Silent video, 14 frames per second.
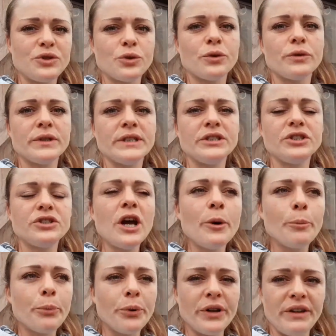storage
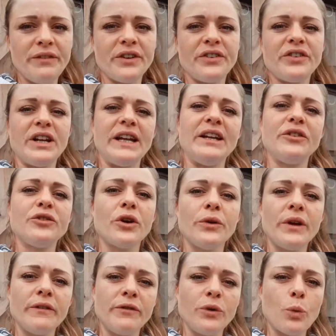previously,
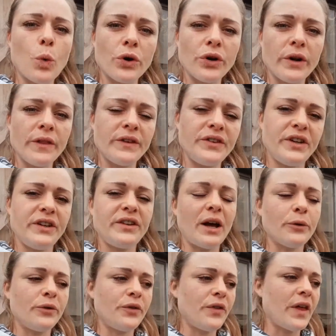so if you want to know the
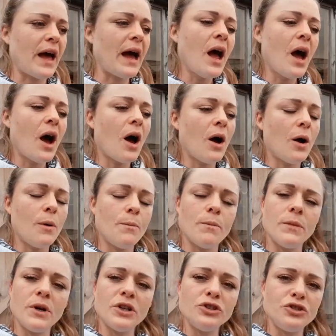details for that,
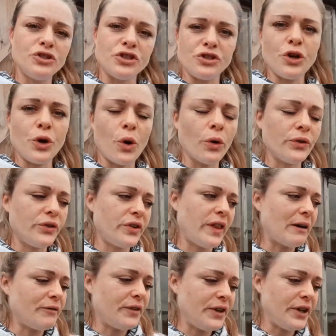just hook onto
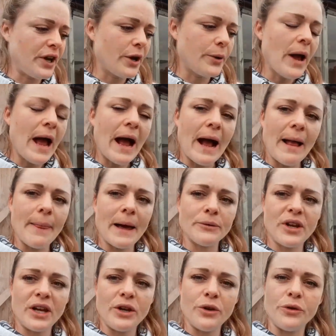that video and that will
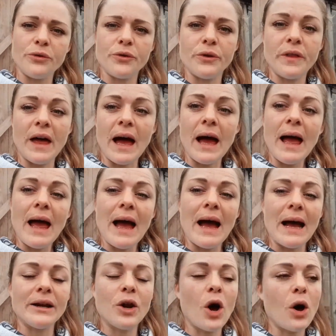take you through that,
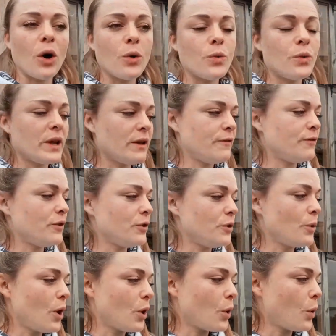and I will give
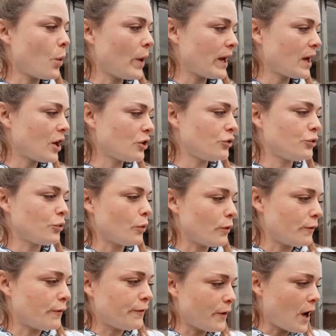you a quick
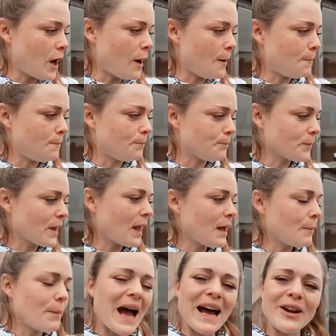sort of
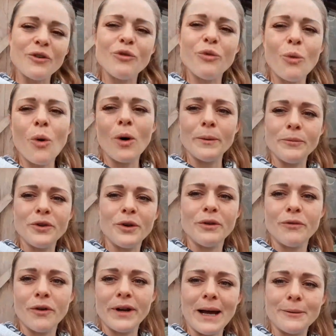pan of what I'm
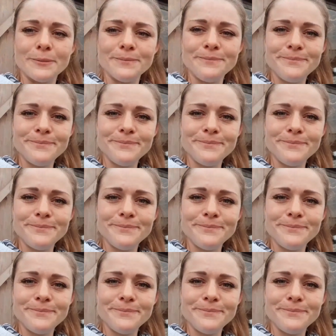doing right now.